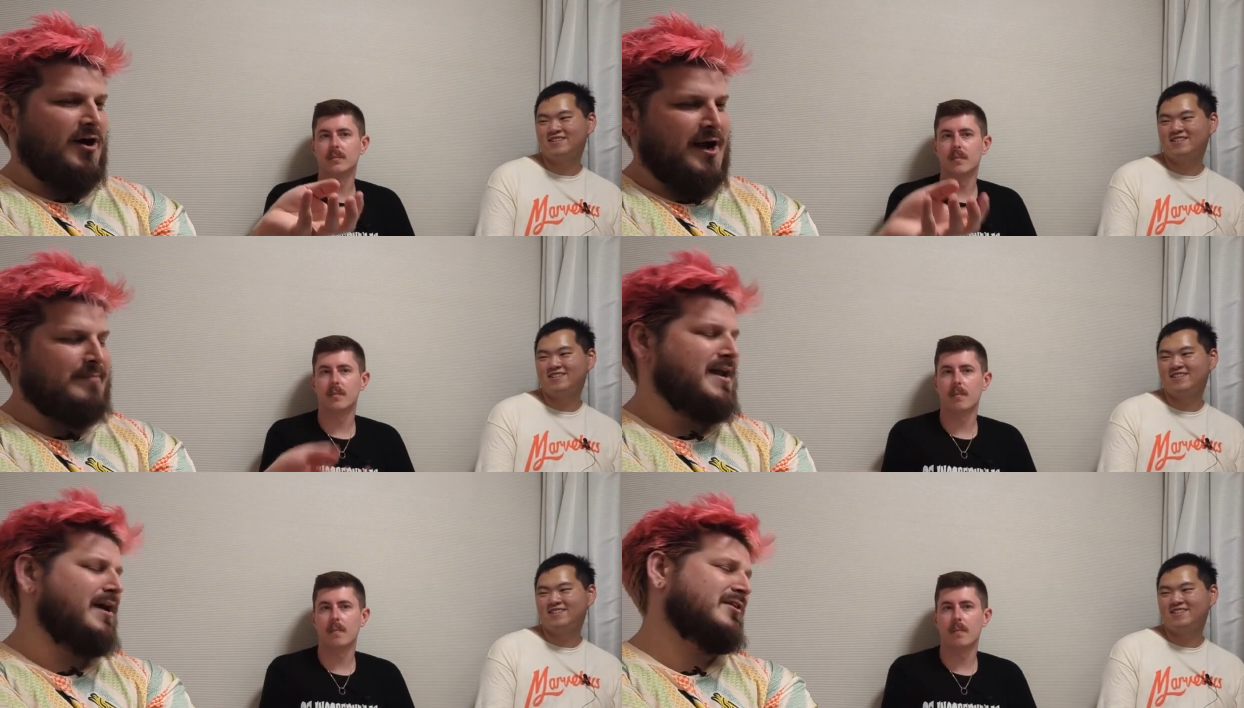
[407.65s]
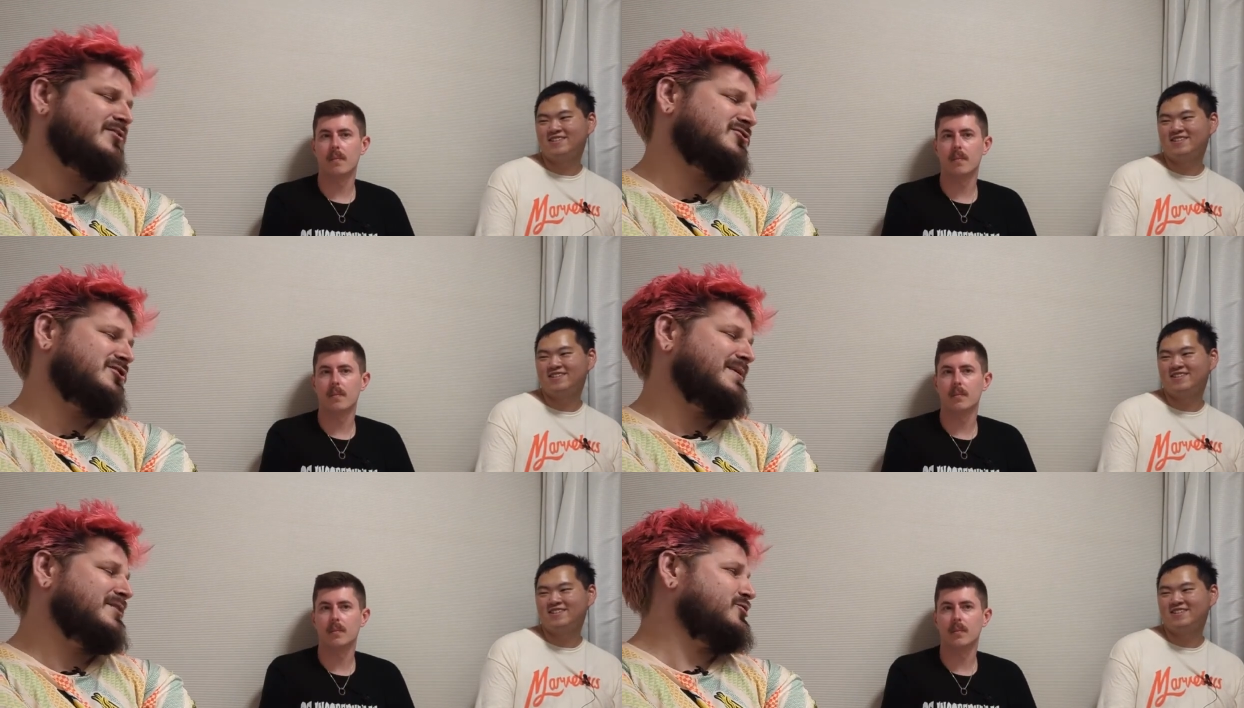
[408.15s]
Speaker 1: I am now
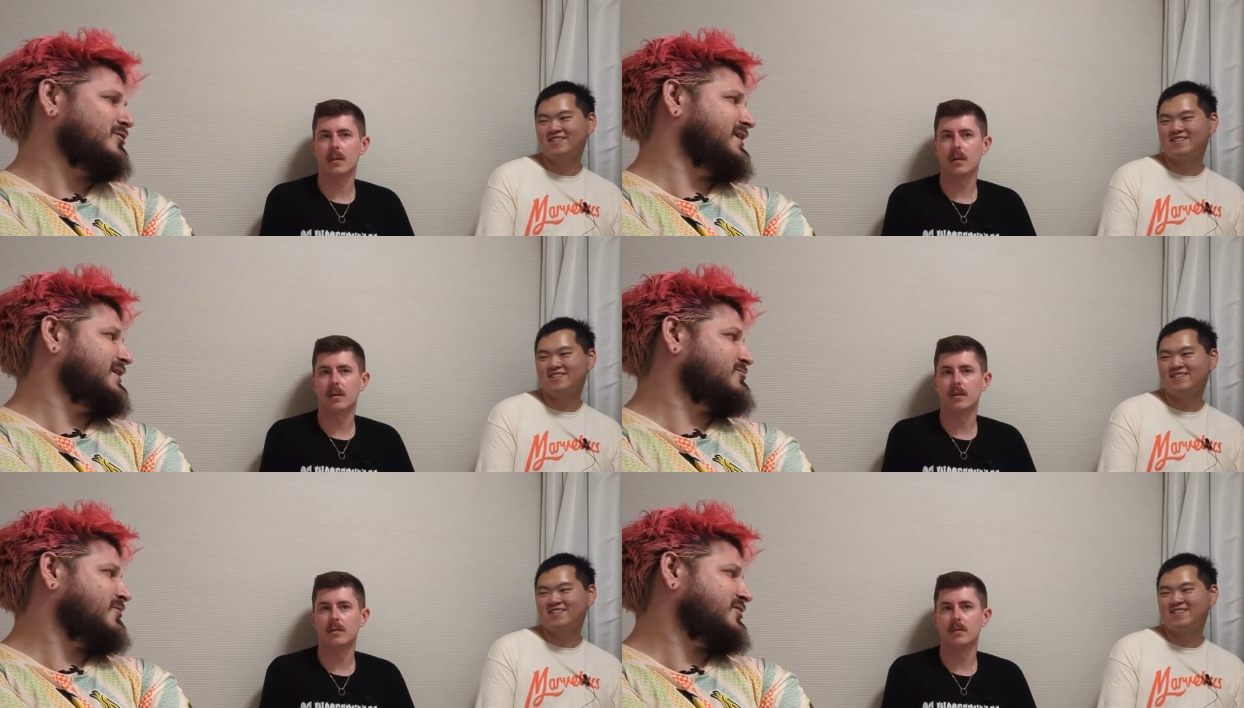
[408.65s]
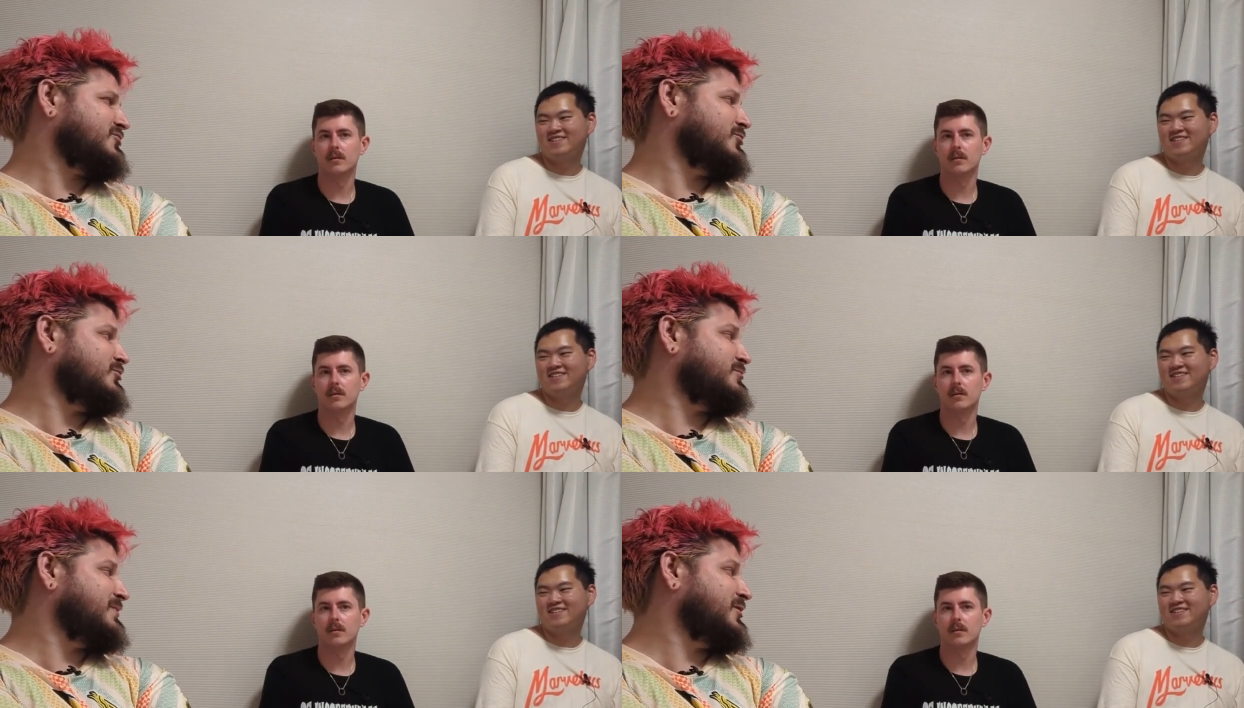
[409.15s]
concerned about Duel Links Rush
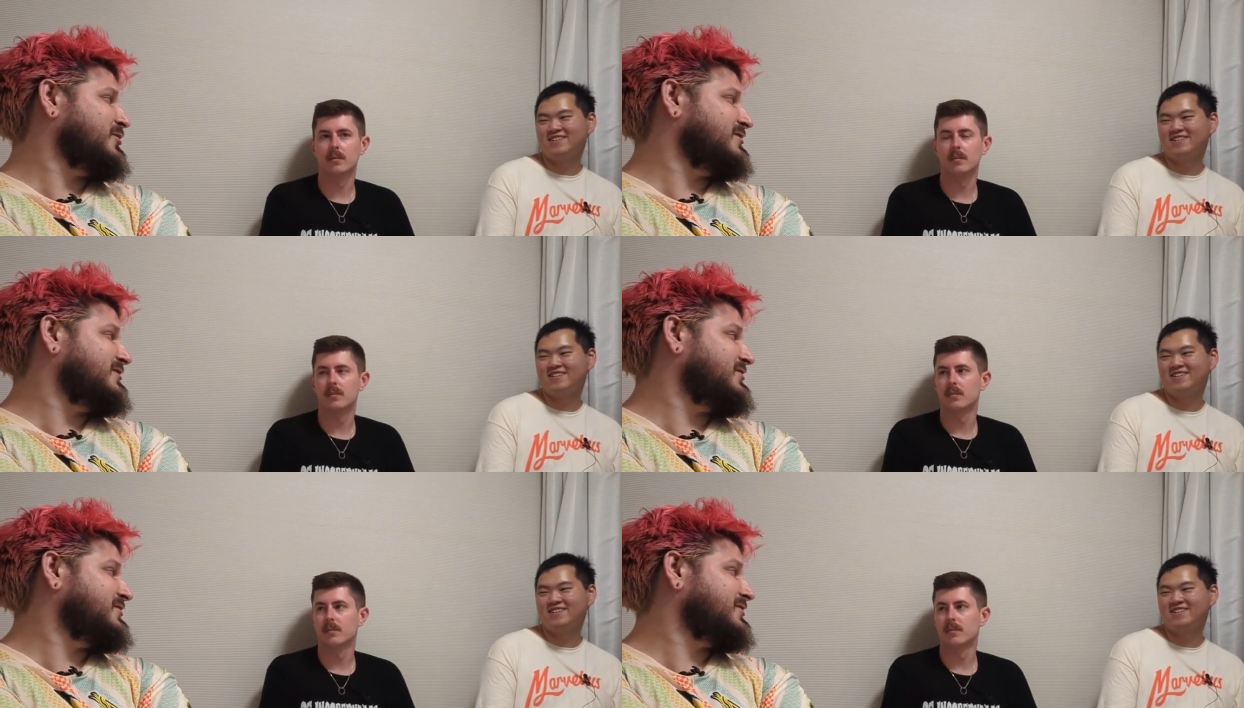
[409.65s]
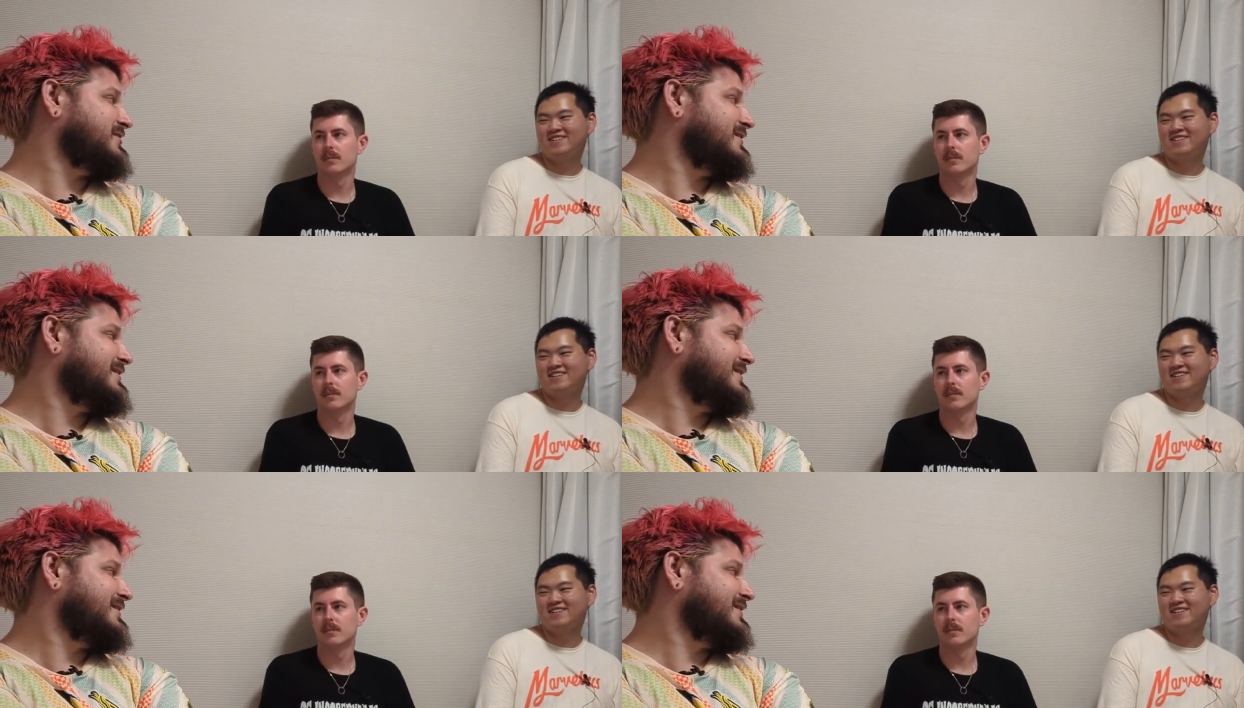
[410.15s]
Duels because